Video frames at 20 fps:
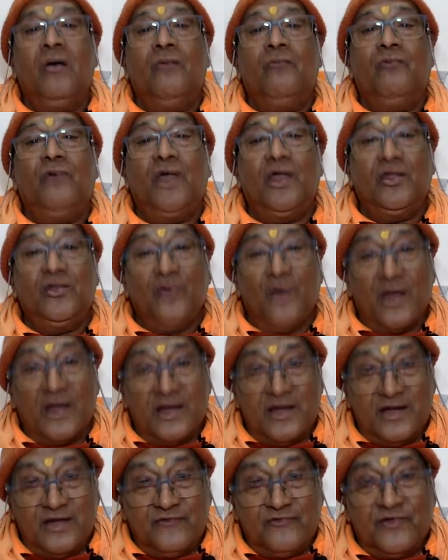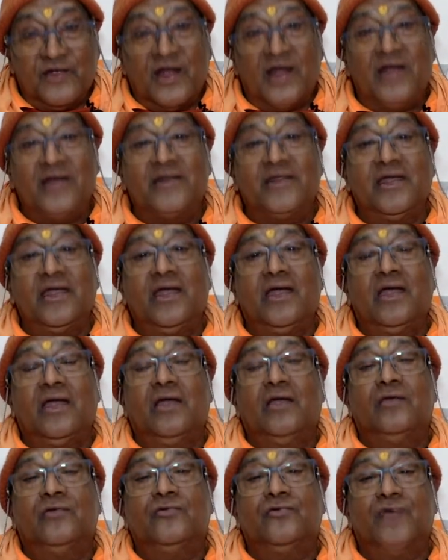When you are in difficulty,
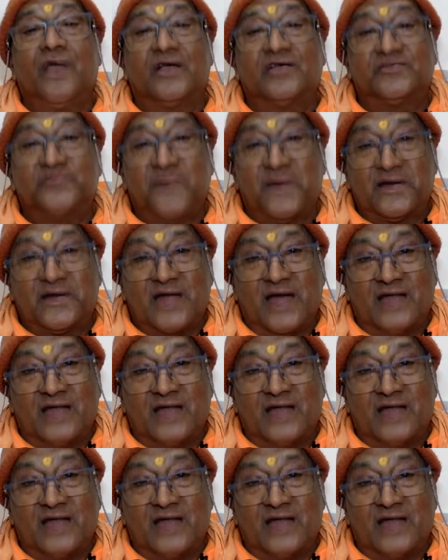you expect